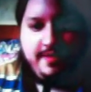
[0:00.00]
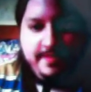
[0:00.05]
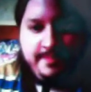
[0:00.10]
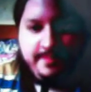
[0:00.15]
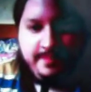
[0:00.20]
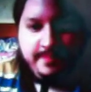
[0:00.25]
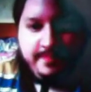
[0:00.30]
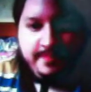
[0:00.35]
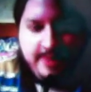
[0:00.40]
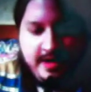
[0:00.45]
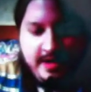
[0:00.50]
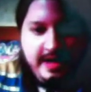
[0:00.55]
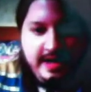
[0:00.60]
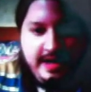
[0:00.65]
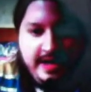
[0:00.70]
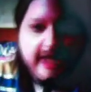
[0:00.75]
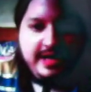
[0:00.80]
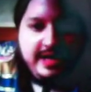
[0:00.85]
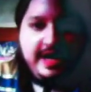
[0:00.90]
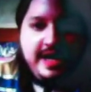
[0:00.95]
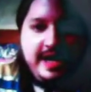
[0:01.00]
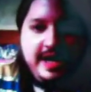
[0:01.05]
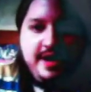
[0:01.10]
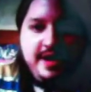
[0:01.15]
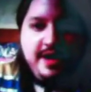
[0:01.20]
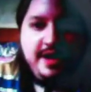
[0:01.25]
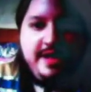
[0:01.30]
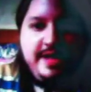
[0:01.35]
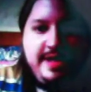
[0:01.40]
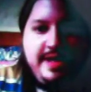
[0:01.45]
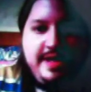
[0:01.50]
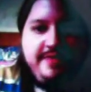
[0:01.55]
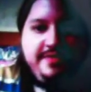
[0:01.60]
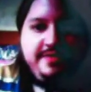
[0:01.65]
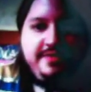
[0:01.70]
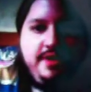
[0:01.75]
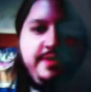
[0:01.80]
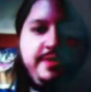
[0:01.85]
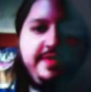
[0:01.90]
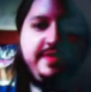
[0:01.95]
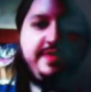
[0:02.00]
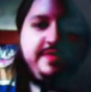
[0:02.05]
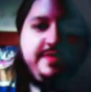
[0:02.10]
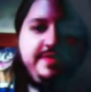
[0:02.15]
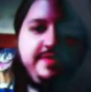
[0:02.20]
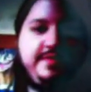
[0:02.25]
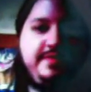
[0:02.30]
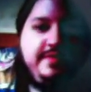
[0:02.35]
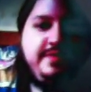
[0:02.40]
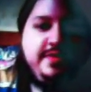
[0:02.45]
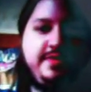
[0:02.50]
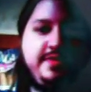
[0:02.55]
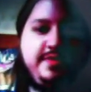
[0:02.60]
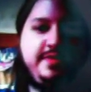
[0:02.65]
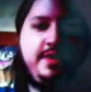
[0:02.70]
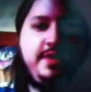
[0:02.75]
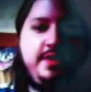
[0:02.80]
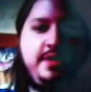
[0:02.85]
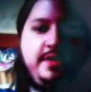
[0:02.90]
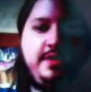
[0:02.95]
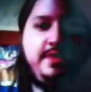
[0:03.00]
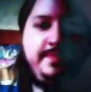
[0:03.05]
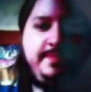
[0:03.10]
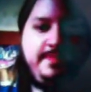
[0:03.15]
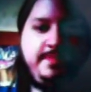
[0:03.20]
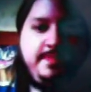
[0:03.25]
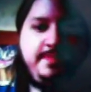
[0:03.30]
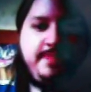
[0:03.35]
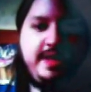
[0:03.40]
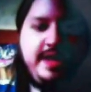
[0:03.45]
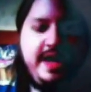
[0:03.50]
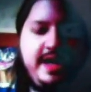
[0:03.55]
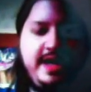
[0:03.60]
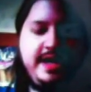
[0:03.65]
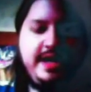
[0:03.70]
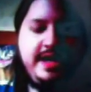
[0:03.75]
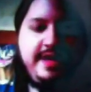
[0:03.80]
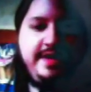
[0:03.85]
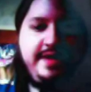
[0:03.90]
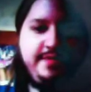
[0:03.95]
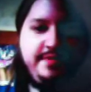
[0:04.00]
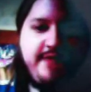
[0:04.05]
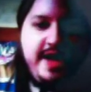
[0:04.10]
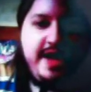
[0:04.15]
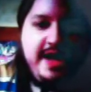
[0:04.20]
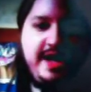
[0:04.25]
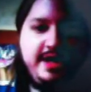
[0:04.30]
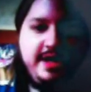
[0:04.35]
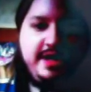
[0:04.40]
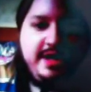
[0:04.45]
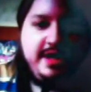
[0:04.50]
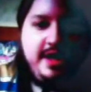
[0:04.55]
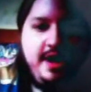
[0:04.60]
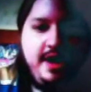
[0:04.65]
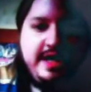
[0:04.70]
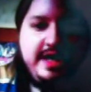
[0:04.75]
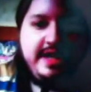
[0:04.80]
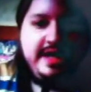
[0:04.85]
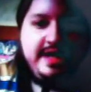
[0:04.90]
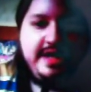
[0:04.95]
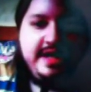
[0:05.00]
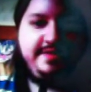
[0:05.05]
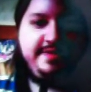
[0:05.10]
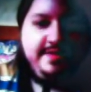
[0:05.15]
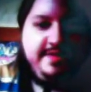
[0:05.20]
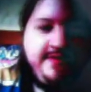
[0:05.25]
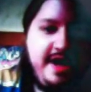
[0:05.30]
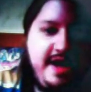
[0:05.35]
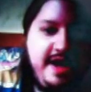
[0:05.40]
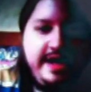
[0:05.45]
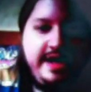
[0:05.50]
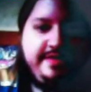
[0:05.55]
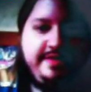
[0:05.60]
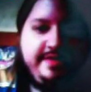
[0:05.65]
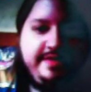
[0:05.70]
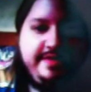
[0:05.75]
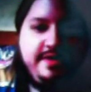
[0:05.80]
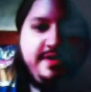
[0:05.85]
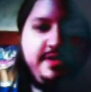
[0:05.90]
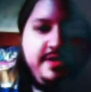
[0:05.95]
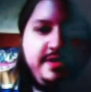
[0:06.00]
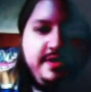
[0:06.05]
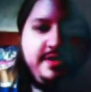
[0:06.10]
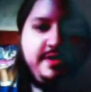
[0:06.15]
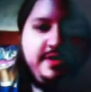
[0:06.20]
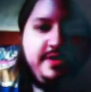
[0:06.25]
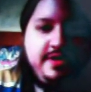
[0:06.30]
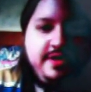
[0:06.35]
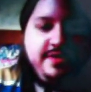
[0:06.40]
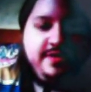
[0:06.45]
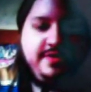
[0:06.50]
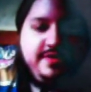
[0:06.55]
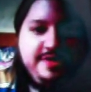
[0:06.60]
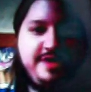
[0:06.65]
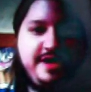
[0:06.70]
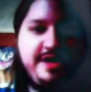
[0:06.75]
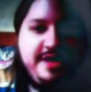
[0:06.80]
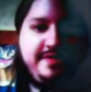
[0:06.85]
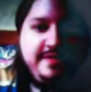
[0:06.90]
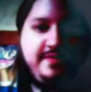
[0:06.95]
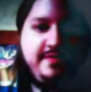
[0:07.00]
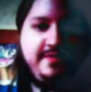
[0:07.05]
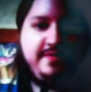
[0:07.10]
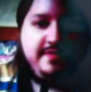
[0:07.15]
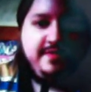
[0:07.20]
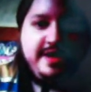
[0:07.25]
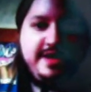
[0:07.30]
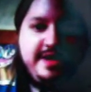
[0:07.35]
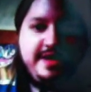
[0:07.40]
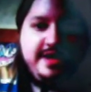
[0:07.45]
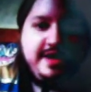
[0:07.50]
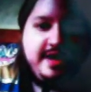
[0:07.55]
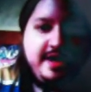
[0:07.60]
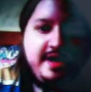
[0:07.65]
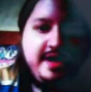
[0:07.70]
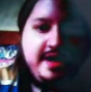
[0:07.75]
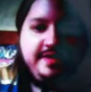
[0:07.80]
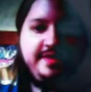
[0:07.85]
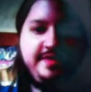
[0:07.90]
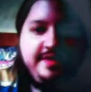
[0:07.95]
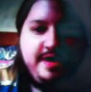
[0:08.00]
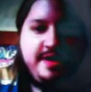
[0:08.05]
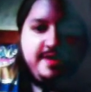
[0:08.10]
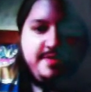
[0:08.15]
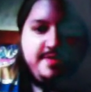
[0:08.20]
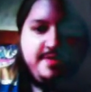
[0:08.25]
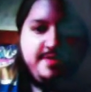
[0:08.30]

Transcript: it can counterblast 1 and move itself to Soul. And if your Vanguard is Dai Kaiser, you can search your deck for Great Dai Kaiser and write it.